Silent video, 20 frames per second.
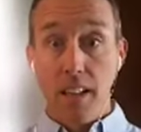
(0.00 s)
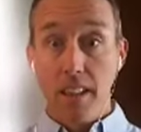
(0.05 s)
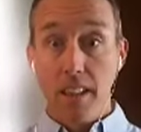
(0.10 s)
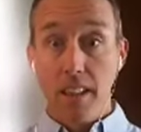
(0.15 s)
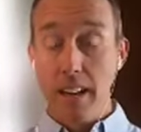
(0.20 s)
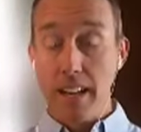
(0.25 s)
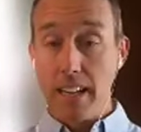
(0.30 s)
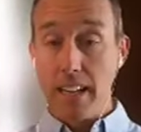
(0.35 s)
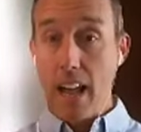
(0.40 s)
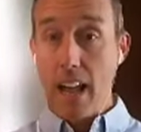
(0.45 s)

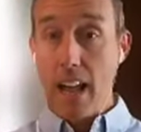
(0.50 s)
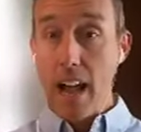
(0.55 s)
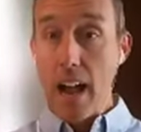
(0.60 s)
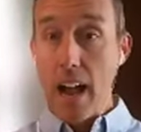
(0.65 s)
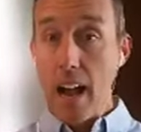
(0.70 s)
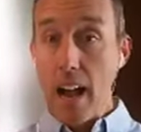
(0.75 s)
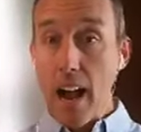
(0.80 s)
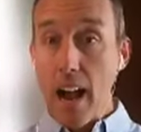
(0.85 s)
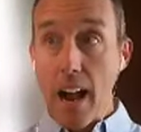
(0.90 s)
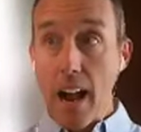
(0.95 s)
Like
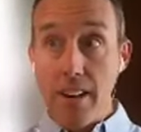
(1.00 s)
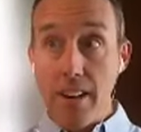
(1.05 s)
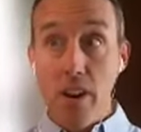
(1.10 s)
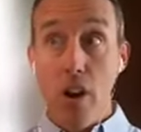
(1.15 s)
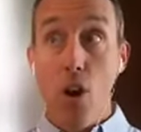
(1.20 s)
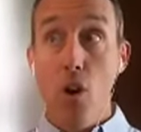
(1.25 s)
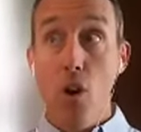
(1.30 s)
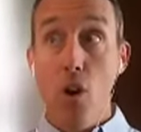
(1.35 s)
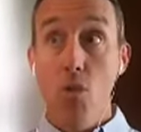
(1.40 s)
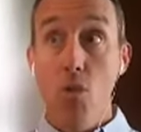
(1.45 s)
I
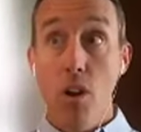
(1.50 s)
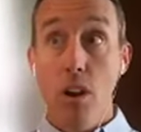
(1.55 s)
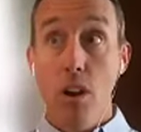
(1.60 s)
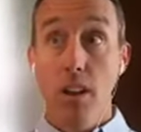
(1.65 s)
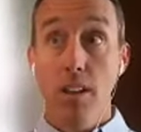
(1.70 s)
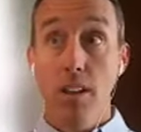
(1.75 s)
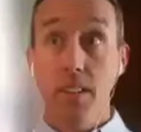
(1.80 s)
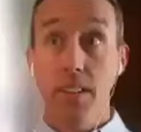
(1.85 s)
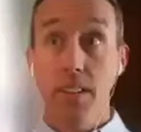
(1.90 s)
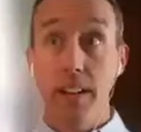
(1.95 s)
know
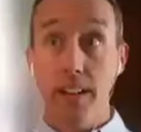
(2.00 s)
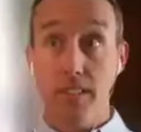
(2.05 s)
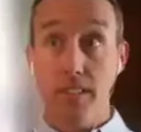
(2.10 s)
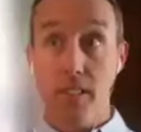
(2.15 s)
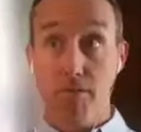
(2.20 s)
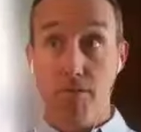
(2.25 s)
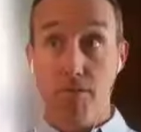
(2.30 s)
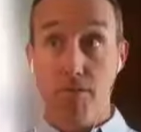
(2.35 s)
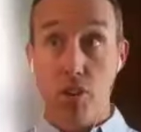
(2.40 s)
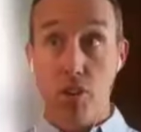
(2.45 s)
that it's
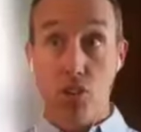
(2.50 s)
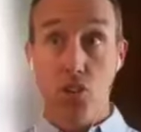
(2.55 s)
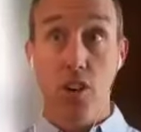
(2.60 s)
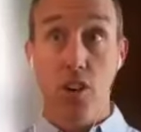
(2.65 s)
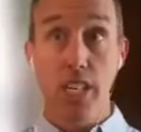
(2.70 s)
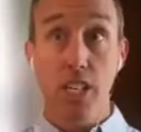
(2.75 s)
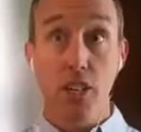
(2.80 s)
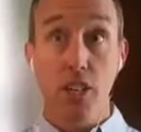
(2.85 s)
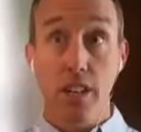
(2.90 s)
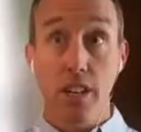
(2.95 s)
a
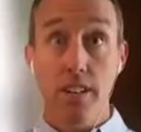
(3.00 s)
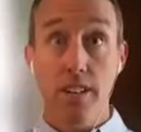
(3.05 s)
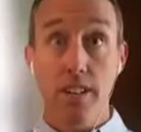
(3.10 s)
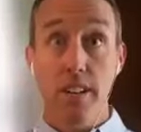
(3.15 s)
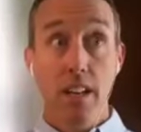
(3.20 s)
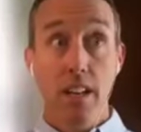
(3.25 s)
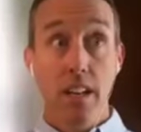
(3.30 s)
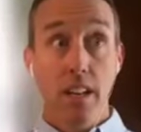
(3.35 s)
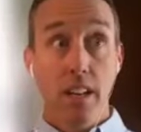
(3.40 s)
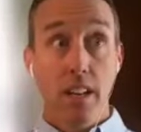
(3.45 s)
frustration
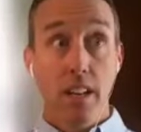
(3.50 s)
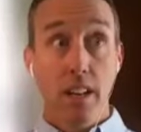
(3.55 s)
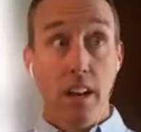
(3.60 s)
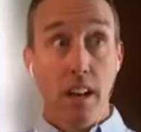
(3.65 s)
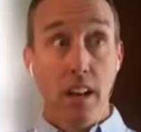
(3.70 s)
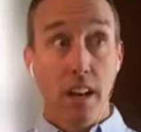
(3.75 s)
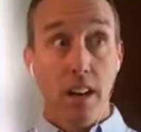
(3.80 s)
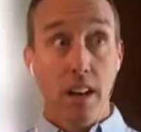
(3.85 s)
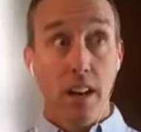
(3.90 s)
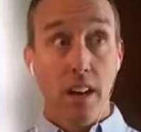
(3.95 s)

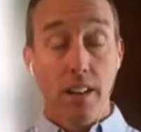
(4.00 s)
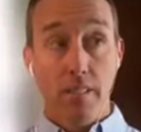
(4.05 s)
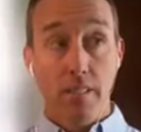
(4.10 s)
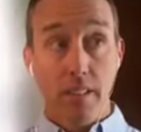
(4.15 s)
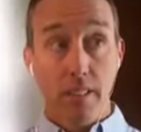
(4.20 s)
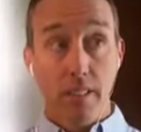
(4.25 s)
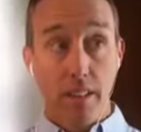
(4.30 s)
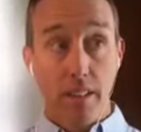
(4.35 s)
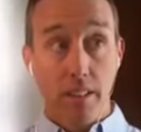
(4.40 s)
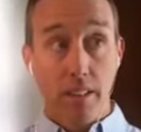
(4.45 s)

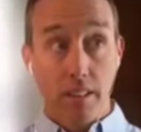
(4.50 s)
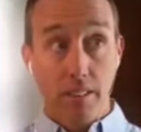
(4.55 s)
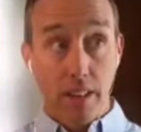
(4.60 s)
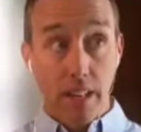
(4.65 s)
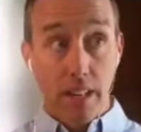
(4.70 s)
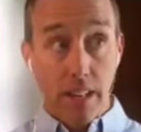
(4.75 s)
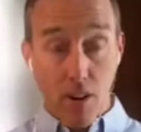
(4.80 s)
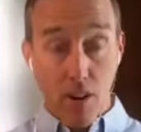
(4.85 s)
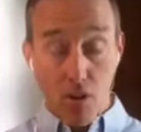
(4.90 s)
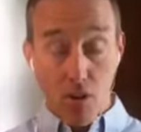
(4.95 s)

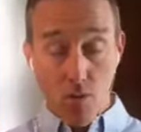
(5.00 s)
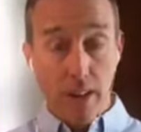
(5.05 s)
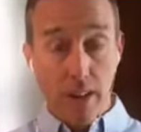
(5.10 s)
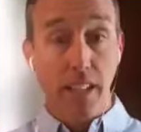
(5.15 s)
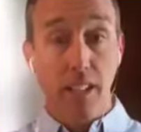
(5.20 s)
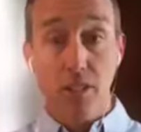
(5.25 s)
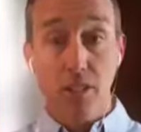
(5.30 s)
in our